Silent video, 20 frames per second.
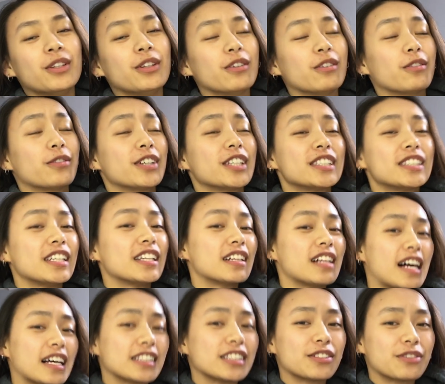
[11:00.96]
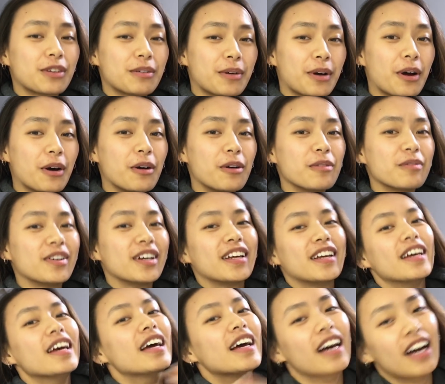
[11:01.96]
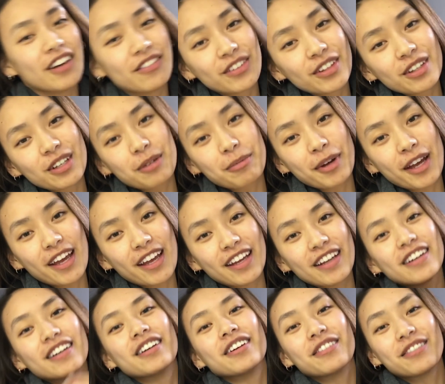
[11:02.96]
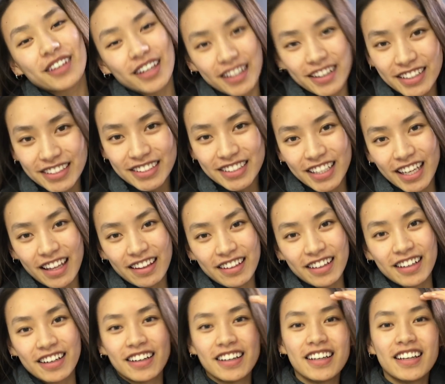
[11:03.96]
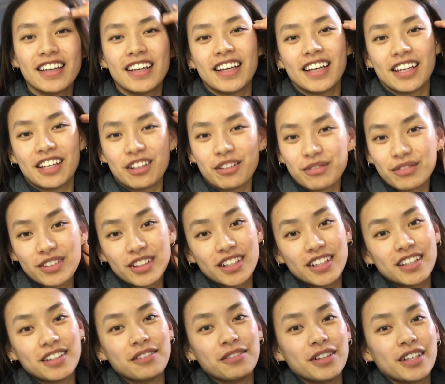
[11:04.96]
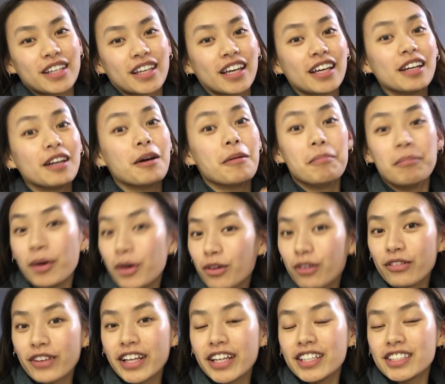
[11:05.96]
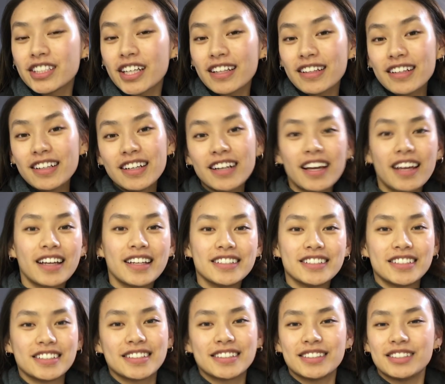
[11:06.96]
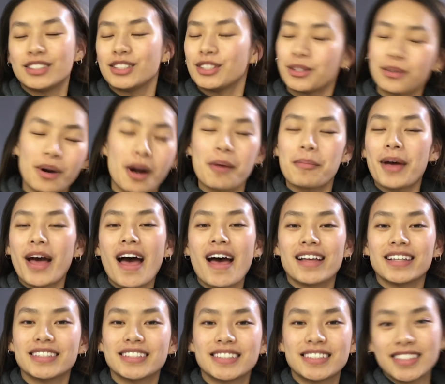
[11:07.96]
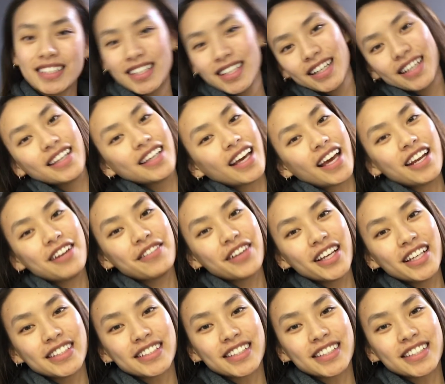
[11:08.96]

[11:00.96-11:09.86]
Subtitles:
university classes from home, I feel your pain. We're in this together and hopefully we can motivate each other and just do our best. Anyways,